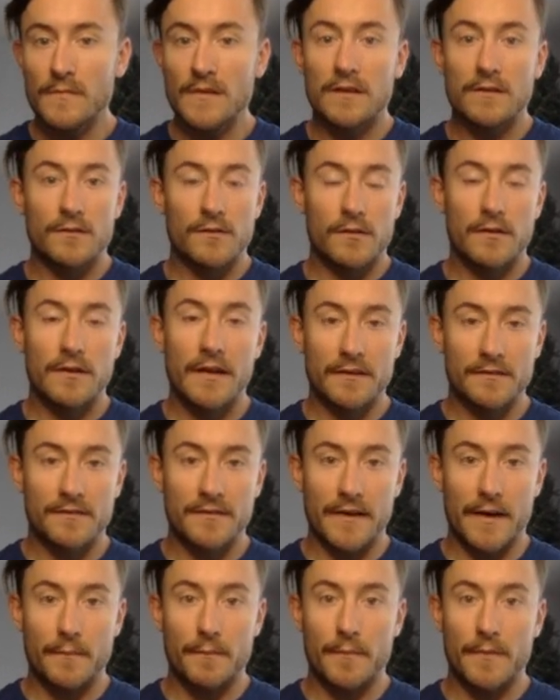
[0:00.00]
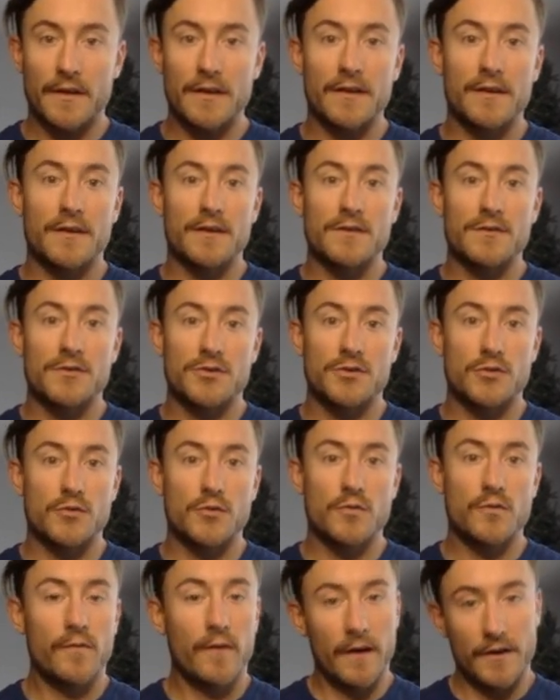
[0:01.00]
So the next step is
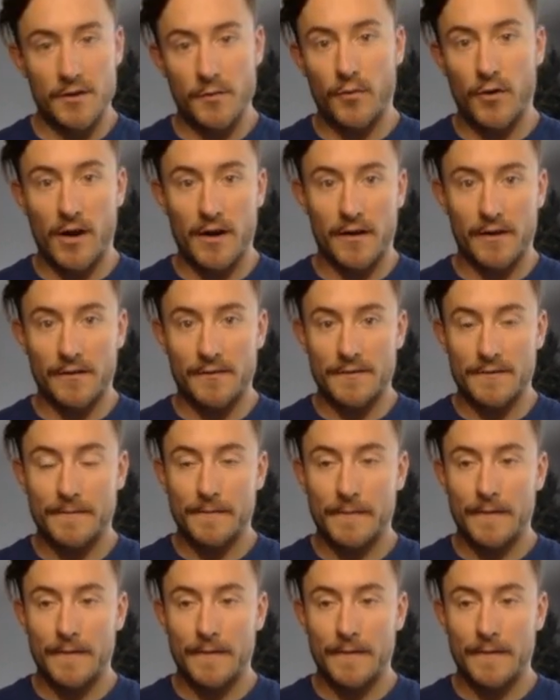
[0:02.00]
to find your product.